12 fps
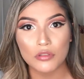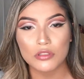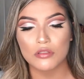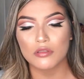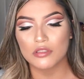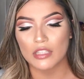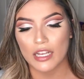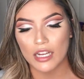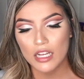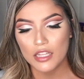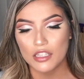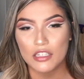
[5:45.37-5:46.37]
So it was like
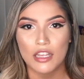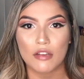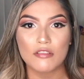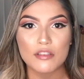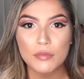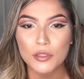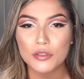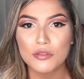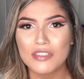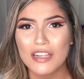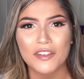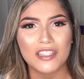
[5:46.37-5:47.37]
the nail was
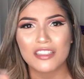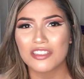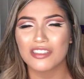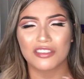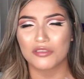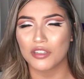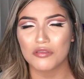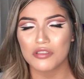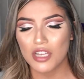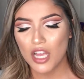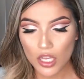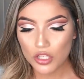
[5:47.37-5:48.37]
bruised, everything was just like
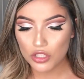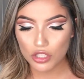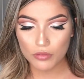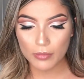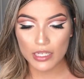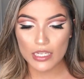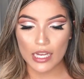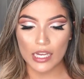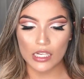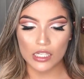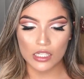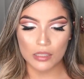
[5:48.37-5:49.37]
gross. So my
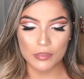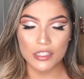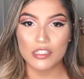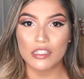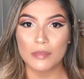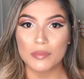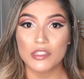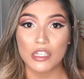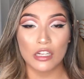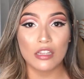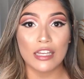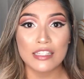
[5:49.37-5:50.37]
dad ended up
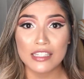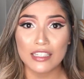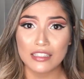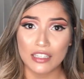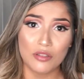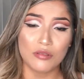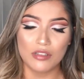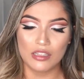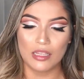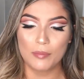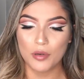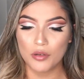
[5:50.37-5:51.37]
sterilizing a needle and
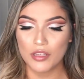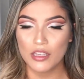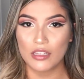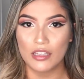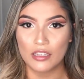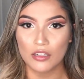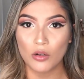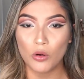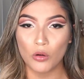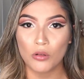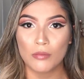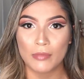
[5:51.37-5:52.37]
like poking like a
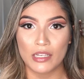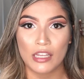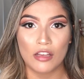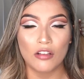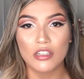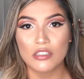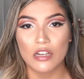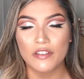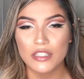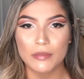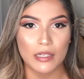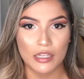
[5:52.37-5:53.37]
hole in my nail. Cause
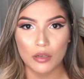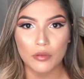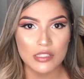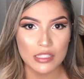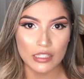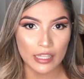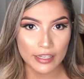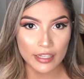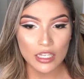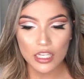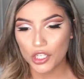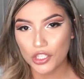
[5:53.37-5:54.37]
obviously my nail wasn't like
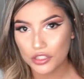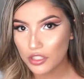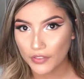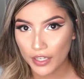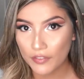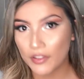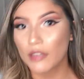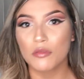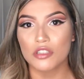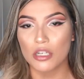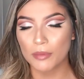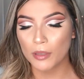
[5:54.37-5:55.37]
gonna survive. Like it
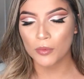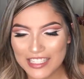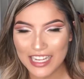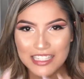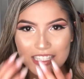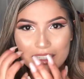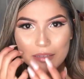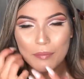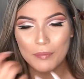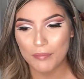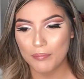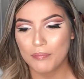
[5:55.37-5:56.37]
was all purple. I had to
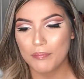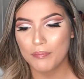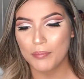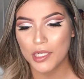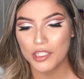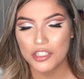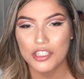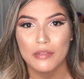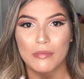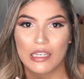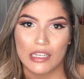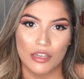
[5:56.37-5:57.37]
puncture
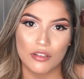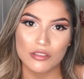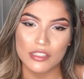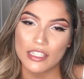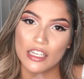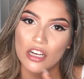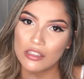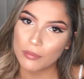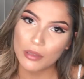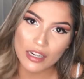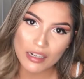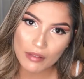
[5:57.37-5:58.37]
my nail to get all the
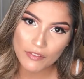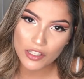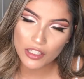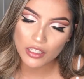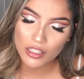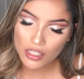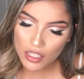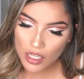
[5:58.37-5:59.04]
blood out of my finger.